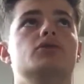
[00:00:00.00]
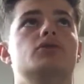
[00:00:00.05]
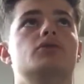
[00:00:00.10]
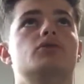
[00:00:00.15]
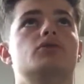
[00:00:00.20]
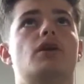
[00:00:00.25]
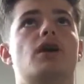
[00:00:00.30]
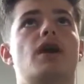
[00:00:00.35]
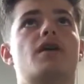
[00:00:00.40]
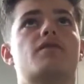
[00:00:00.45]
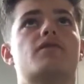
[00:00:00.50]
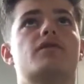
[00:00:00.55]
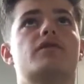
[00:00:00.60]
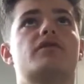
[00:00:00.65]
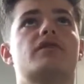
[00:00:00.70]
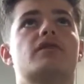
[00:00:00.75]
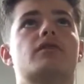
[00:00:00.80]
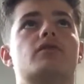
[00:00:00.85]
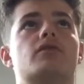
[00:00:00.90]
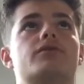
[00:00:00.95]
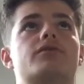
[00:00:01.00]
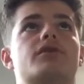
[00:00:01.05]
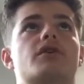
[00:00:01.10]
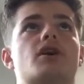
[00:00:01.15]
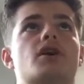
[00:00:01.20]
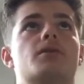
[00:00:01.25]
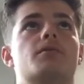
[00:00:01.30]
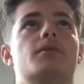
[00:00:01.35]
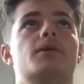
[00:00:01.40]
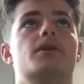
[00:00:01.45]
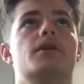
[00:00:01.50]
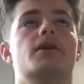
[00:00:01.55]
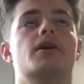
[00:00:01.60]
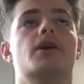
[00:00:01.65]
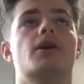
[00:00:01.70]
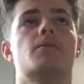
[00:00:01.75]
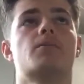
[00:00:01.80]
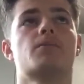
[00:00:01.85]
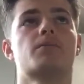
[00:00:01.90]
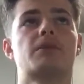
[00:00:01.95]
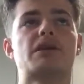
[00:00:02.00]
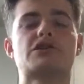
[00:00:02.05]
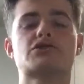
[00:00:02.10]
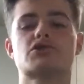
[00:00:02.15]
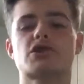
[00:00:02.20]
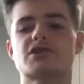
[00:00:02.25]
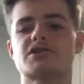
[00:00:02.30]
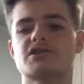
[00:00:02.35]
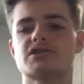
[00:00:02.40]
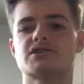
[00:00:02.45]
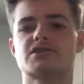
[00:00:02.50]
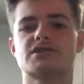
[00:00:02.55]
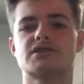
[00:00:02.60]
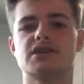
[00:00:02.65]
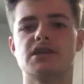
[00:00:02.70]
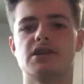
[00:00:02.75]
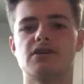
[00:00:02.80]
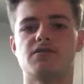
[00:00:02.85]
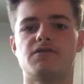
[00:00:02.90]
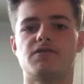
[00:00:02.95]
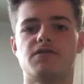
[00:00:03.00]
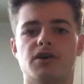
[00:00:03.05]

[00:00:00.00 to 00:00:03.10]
every single time, and be interesting to see if